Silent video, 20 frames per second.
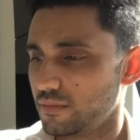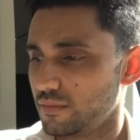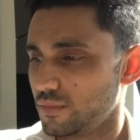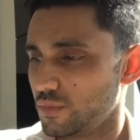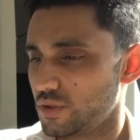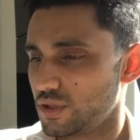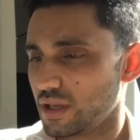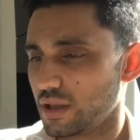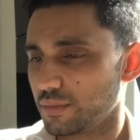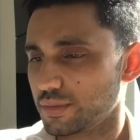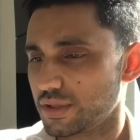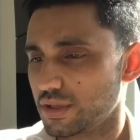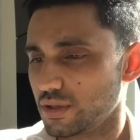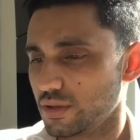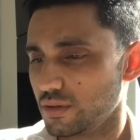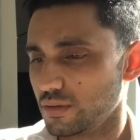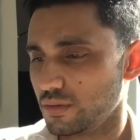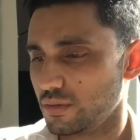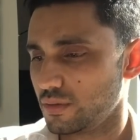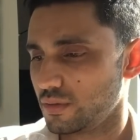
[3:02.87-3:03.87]
which helps
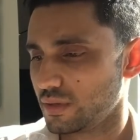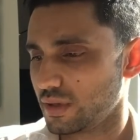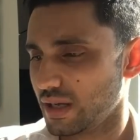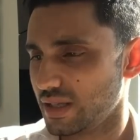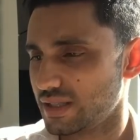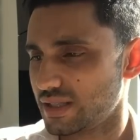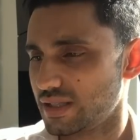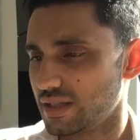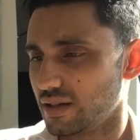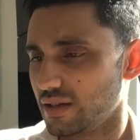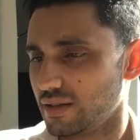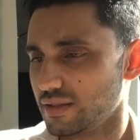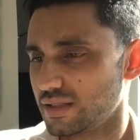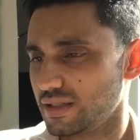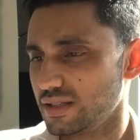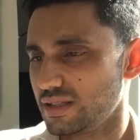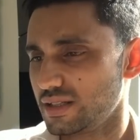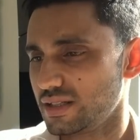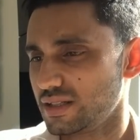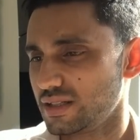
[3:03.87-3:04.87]
you get
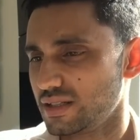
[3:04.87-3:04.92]
started.